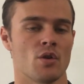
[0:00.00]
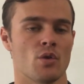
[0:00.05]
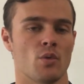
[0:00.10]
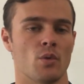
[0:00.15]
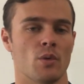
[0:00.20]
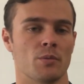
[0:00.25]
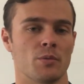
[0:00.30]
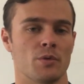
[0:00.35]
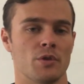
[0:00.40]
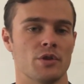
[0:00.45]

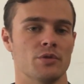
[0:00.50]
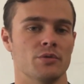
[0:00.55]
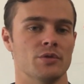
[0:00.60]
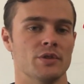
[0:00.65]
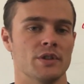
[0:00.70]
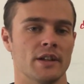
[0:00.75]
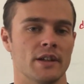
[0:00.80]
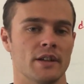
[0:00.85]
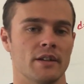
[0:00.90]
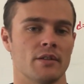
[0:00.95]
when we're
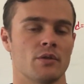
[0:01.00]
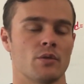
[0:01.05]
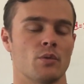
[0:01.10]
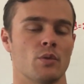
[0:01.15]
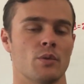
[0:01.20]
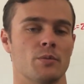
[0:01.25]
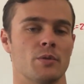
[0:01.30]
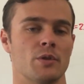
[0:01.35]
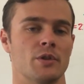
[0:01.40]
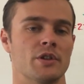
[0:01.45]
using,
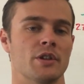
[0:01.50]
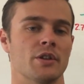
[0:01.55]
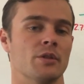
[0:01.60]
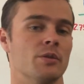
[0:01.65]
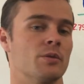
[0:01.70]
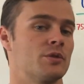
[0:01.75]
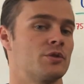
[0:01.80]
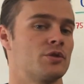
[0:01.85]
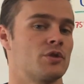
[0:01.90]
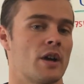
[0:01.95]
when we're
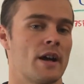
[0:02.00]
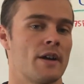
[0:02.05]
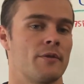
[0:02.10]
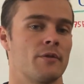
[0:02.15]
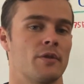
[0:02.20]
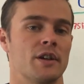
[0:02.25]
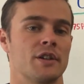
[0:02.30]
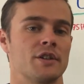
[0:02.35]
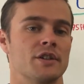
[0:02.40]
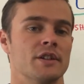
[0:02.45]
dealing with dry
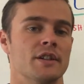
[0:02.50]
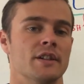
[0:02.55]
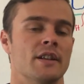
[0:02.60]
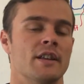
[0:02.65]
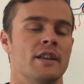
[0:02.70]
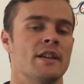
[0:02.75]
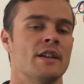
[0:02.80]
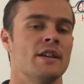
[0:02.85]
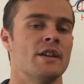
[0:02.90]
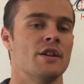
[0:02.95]
friction,
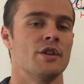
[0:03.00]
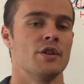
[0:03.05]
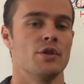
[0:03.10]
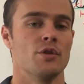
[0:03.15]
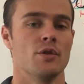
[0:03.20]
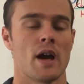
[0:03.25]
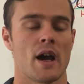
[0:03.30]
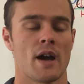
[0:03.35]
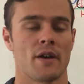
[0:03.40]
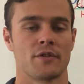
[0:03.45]

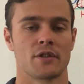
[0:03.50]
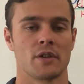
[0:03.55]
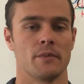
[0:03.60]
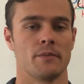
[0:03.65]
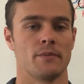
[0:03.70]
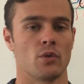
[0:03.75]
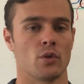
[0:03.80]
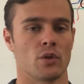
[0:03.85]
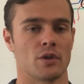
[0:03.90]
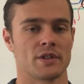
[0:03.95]
you have
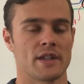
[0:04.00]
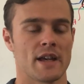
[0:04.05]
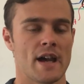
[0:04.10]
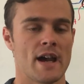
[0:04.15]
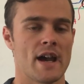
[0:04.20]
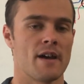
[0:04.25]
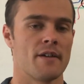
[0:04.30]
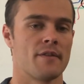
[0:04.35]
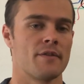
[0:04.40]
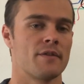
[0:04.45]
some force
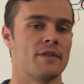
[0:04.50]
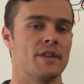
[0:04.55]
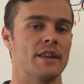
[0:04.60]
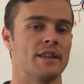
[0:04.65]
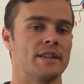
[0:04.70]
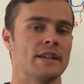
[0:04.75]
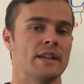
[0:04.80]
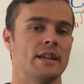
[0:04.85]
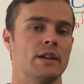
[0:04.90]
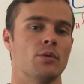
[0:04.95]
F
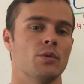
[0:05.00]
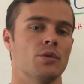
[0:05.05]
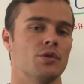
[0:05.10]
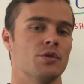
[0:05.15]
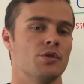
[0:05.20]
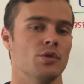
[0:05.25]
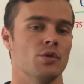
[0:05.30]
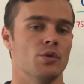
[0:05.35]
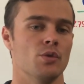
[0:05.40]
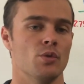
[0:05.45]
that's equal
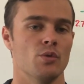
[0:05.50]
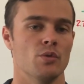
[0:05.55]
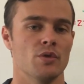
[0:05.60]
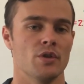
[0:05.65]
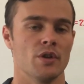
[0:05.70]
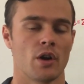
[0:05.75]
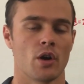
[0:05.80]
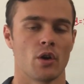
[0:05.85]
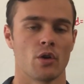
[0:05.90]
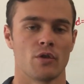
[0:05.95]
to
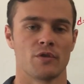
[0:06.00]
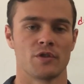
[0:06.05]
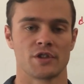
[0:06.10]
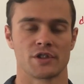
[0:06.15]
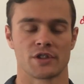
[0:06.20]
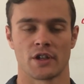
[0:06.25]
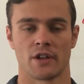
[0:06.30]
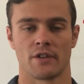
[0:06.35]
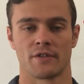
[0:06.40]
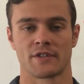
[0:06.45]
the
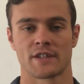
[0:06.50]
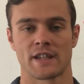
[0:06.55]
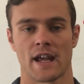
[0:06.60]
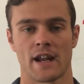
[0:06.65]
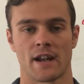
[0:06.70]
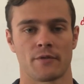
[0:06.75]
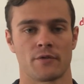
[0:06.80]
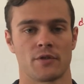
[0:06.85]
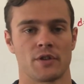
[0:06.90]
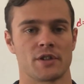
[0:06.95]
coefficient of
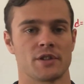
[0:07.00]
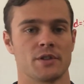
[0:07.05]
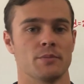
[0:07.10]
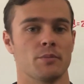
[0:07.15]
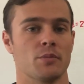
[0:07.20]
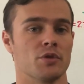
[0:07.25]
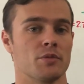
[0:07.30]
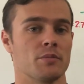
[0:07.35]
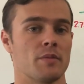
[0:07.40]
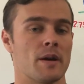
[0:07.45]
static friction
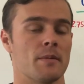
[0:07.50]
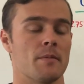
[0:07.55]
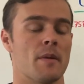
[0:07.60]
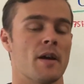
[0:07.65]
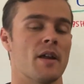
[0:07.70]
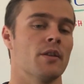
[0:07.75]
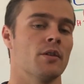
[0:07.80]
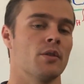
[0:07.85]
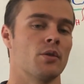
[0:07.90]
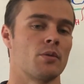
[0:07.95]
multiplied
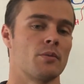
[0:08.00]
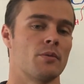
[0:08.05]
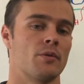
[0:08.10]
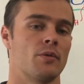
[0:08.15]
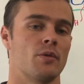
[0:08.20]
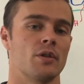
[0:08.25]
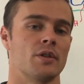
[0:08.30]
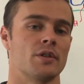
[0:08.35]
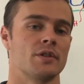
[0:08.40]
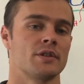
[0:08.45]
by the normal
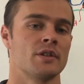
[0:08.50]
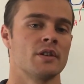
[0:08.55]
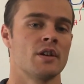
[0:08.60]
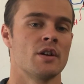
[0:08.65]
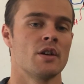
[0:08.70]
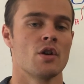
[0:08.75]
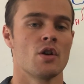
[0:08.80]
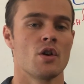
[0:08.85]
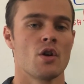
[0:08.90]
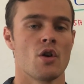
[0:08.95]
force.
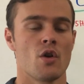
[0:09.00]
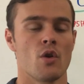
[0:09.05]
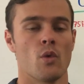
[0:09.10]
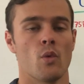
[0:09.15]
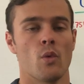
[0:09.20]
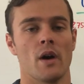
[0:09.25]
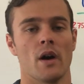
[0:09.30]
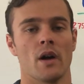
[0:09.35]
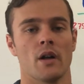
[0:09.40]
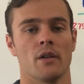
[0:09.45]

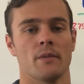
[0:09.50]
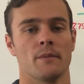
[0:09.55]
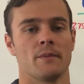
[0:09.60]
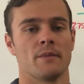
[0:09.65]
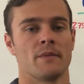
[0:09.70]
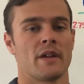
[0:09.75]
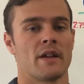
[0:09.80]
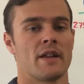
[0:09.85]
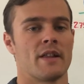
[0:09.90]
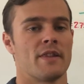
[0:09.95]
Well,
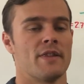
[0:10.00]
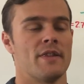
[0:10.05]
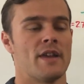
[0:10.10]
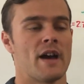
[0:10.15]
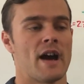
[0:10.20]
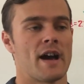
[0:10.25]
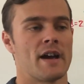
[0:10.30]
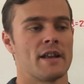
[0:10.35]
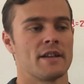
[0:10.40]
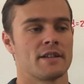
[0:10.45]

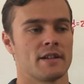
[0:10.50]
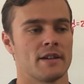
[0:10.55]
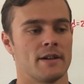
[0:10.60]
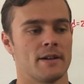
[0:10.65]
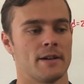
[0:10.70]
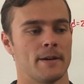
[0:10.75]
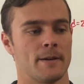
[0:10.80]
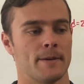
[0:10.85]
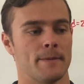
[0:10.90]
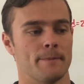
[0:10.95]
that
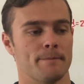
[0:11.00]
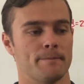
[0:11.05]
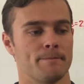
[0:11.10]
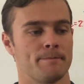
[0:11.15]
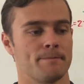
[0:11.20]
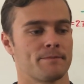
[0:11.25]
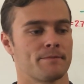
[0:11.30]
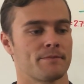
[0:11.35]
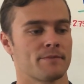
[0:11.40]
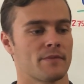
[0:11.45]
um,
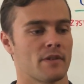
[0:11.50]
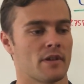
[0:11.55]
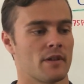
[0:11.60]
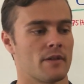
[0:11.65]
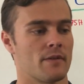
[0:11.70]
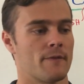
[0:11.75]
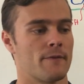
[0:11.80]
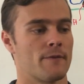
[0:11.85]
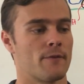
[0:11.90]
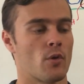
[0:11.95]

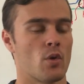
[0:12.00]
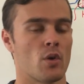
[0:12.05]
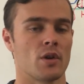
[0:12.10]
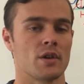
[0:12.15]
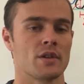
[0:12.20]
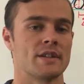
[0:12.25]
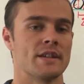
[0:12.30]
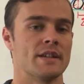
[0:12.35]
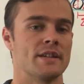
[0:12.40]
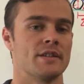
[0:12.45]

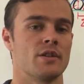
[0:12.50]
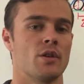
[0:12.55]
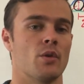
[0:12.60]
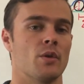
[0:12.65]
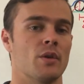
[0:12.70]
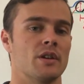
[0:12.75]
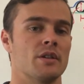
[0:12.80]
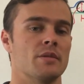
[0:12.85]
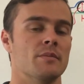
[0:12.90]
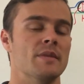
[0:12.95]
force is
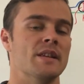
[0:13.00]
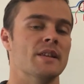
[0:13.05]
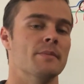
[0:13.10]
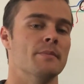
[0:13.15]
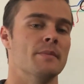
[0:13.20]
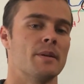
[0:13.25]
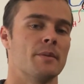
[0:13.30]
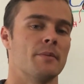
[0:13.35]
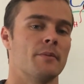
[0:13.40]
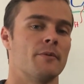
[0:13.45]
going to be the
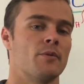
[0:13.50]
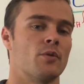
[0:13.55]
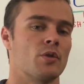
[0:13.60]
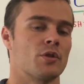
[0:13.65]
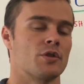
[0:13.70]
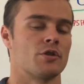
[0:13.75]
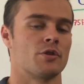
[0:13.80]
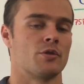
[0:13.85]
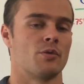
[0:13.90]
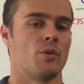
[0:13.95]
minimum
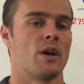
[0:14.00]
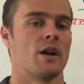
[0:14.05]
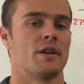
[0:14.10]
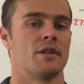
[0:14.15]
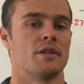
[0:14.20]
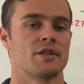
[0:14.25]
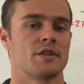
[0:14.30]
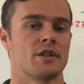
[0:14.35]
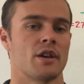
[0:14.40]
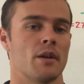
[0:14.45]
force
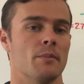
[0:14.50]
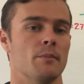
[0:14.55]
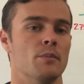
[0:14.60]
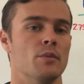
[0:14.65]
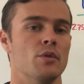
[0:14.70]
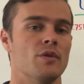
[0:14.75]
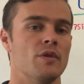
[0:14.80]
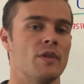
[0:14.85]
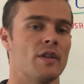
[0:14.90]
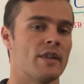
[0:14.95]
required to start
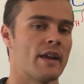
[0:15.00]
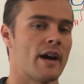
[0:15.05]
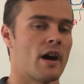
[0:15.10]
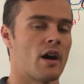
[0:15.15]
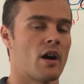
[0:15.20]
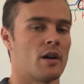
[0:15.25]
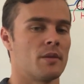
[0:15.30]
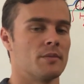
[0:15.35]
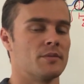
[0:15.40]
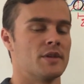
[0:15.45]
moving that
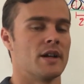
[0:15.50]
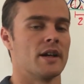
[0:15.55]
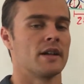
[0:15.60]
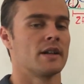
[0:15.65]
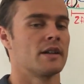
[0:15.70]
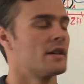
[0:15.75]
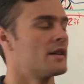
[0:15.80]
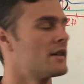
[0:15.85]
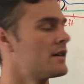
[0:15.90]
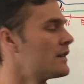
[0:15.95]
object.